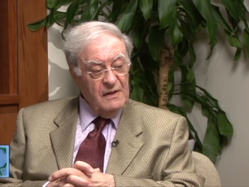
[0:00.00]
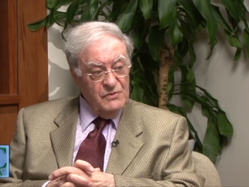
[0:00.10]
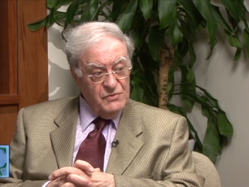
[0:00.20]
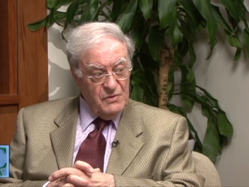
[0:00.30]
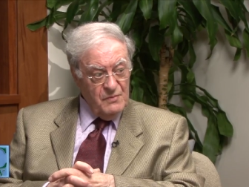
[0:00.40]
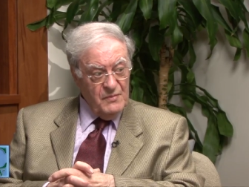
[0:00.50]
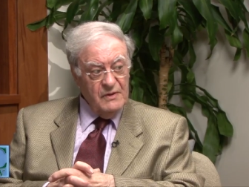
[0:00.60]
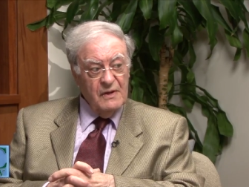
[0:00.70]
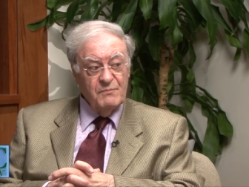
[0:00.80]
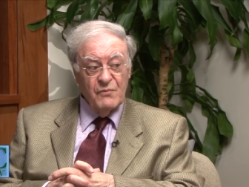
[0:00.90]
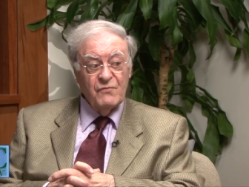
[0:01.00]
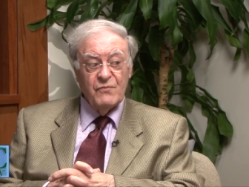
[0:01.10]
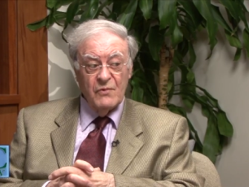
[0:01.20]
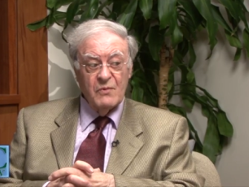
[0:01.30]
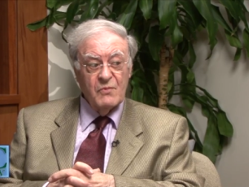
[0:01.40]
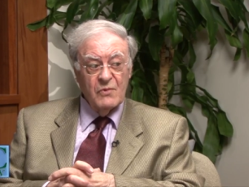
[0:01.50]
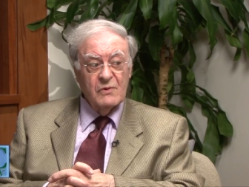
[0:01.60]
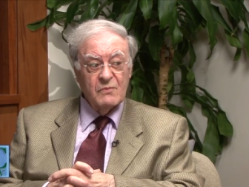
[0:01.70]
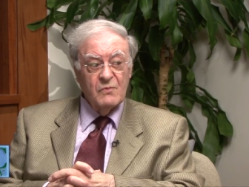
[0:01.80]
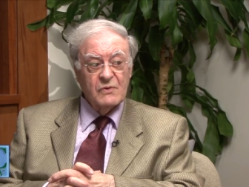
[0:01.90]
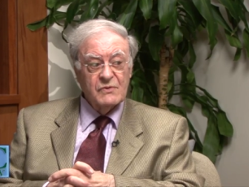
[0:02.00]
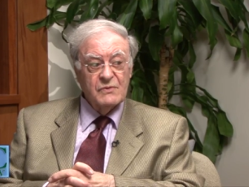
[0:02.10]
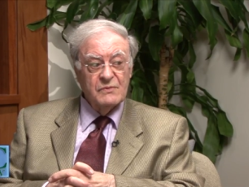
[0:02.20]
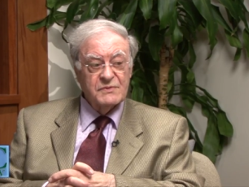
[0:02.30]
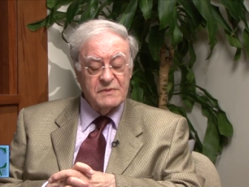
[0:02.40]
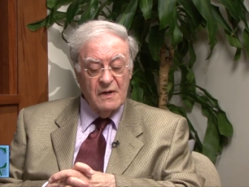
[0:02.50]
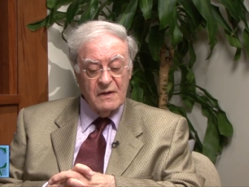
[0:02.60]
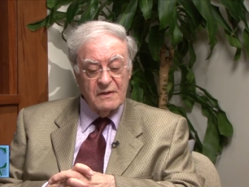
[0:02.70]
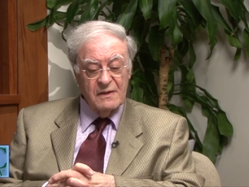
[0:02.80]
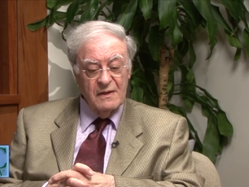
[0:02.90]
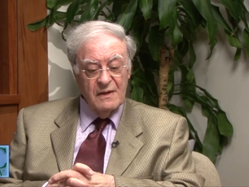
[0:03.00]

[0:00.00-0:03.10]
in Germany before World War II started.